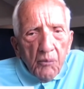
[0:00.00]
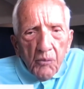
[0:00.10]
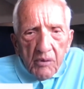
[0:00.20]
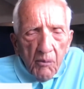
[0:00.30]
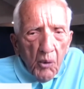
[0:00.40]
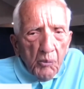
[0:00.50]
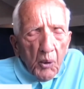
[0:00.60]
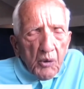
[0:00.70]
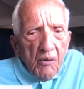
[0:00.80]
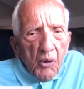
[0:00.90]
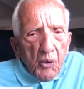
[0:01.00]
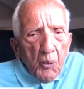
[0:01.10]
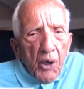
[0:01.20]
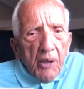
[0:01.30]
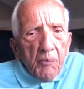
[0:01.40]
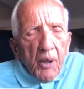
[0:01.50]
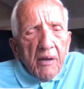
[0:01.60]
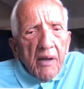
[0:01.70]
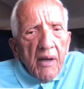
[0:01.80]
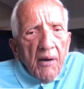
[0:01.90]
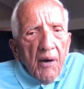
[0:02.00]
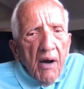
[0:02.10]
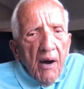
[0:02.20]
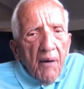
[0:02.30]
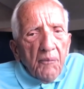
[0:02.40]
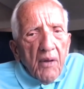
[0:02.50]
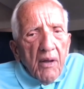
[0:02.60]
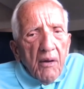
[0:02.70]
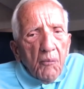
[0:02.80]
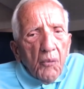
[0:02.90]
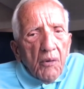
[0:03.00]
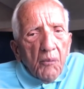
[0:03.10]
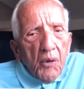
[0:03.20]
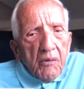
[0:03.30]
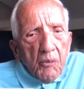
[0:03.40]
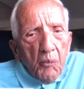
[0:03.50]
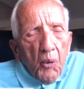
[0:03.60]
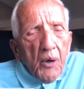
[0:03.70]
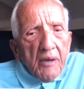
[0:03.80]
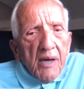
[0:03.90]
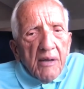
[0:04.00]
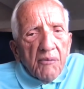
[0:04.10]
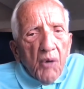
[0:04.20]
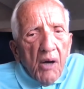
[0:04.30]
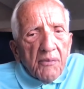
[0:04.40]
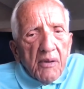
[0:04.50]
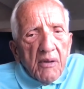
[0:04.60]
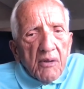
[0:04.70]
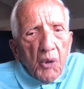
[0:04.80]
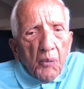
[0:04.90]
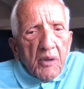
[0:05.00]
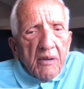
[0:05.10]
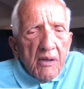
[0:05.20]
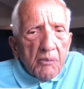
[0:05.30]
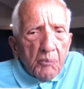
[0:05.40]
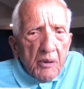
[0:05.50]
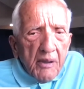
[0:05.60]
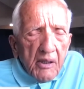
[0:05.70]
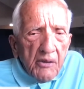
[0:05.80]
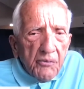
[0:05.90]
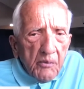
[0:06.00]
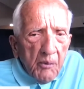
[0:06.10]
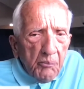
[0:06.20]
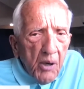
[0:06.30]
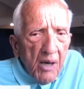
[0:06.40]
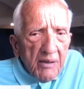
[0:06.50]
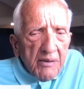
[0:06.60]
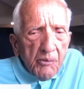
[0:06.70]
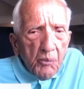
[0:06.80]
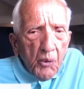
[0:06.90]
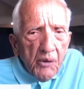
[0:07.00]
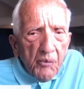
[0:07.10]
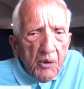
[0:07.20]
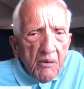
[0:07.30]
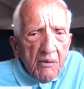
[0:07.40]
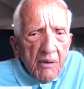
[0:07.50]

Some more books along the way, but the more I got involved in this over the years, particularly from the policy point of view,